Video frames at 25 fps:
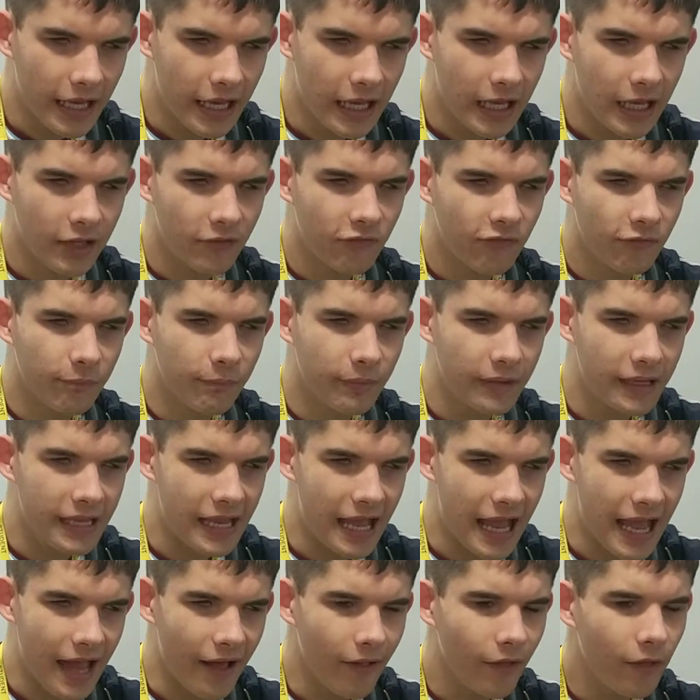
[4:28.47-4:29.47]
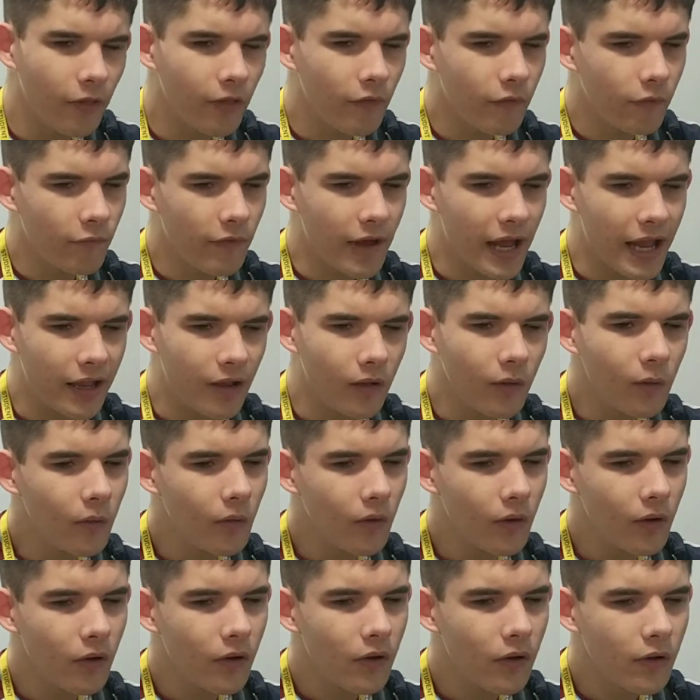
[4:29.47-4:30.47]
HBL file,
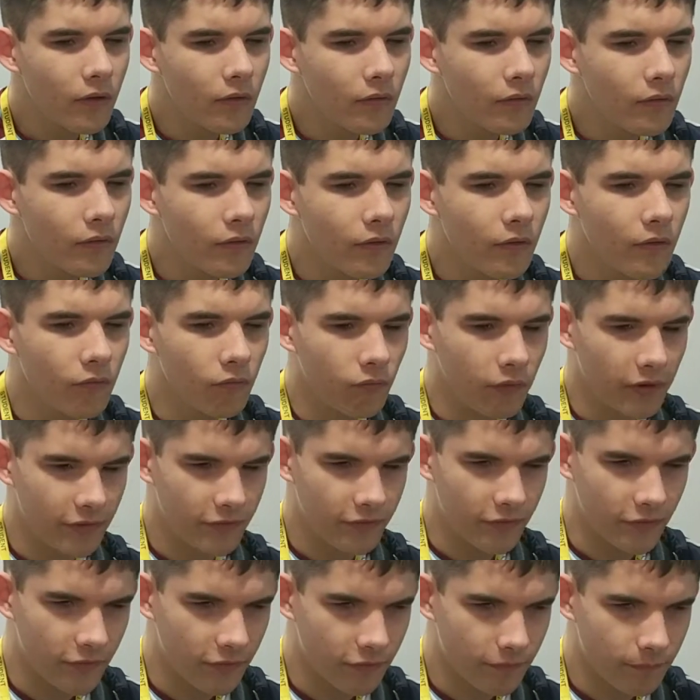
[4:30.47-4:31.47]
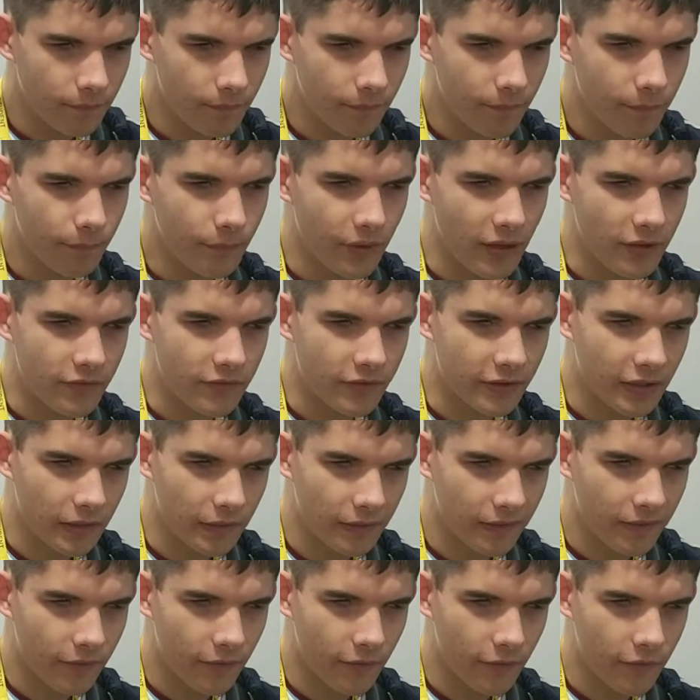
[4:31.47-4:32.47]
which is
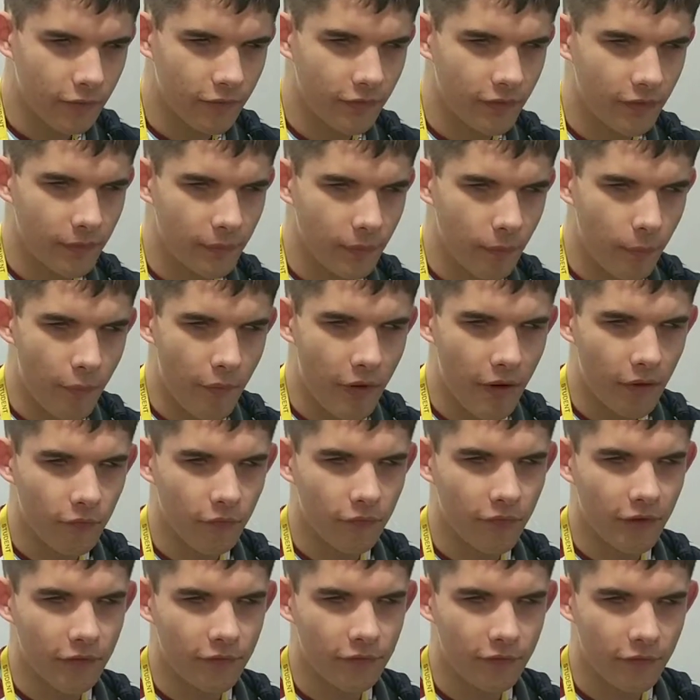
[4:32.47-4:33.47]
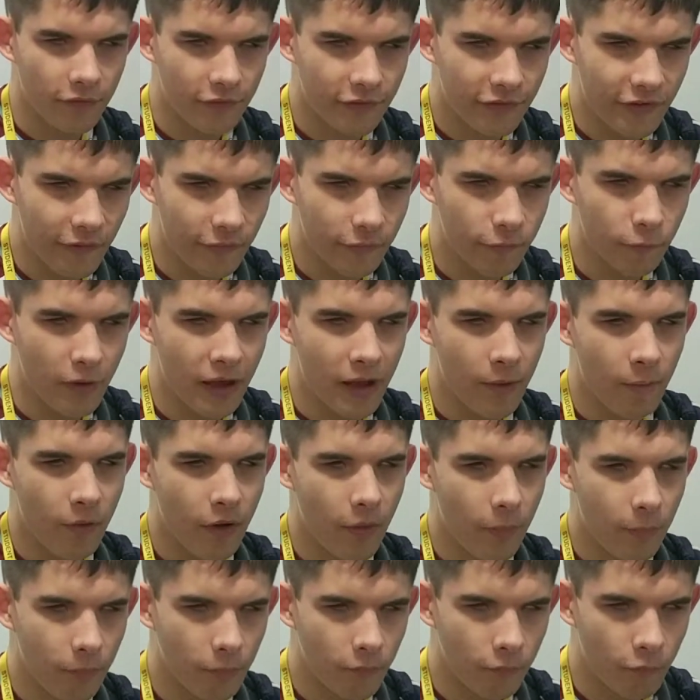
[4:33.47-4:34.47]
basically the Braille Sense's software
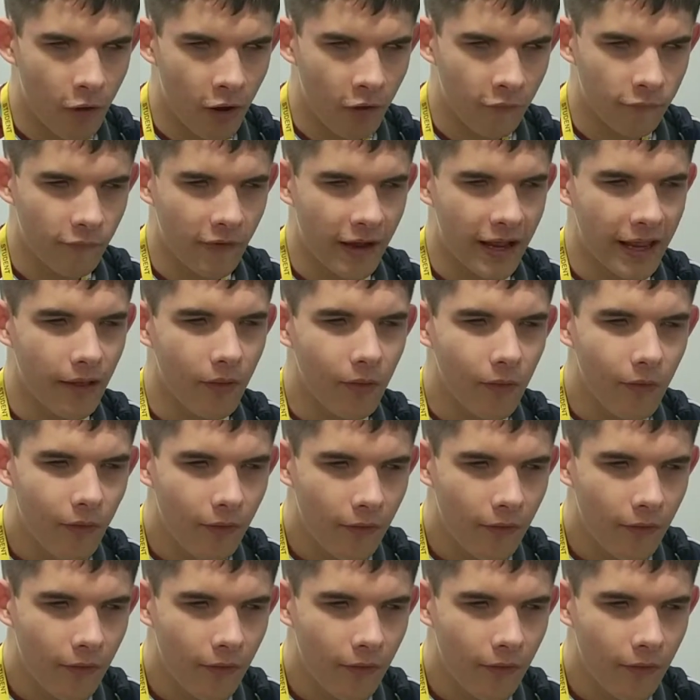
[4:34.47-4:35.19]
word file.